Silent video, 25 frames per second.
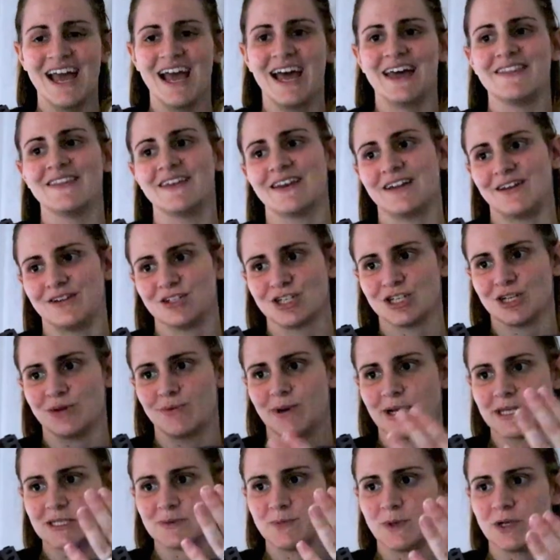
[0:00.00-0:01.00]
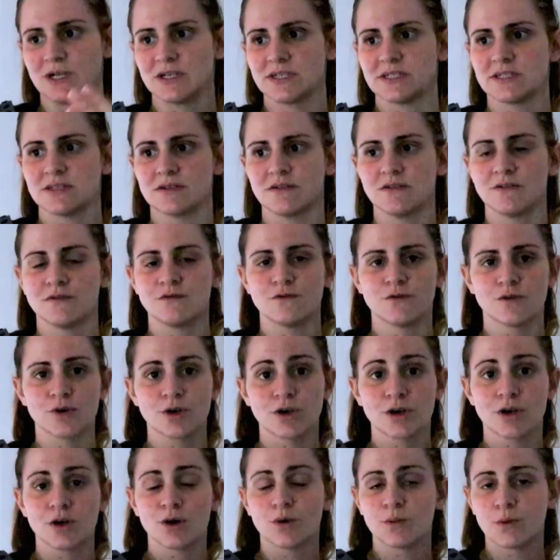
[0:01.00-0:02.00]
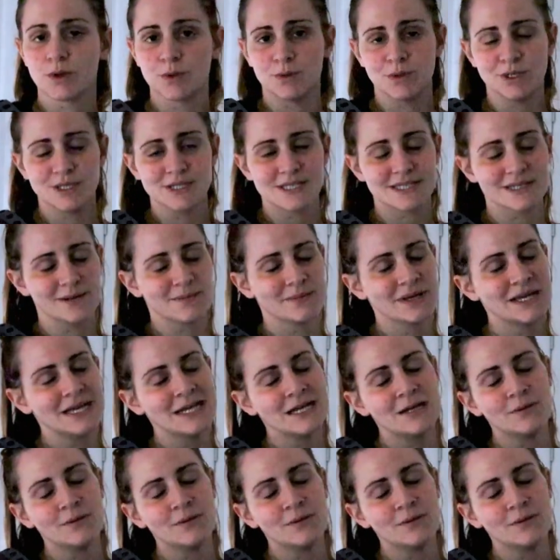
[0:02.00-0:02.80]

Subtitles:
and then I'll share my experience for when we use them.